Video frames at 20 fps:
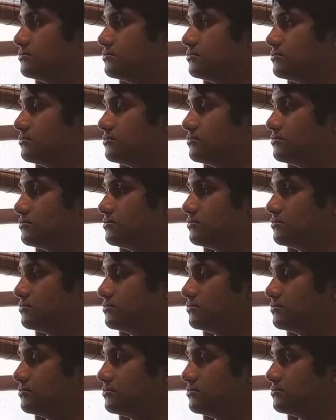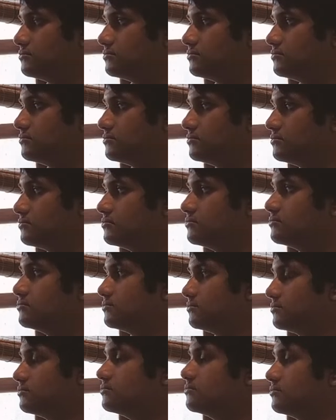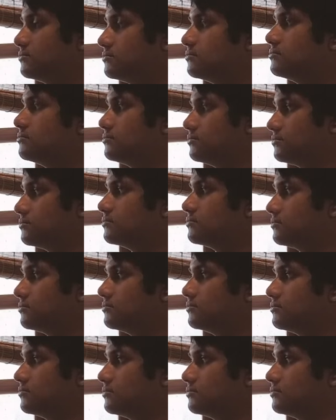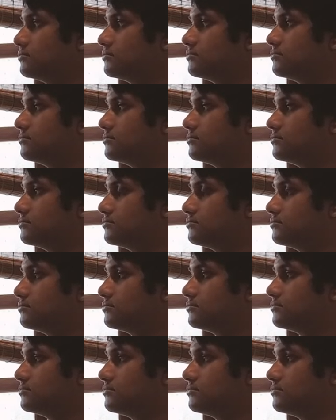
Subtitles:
This person isn't speaking.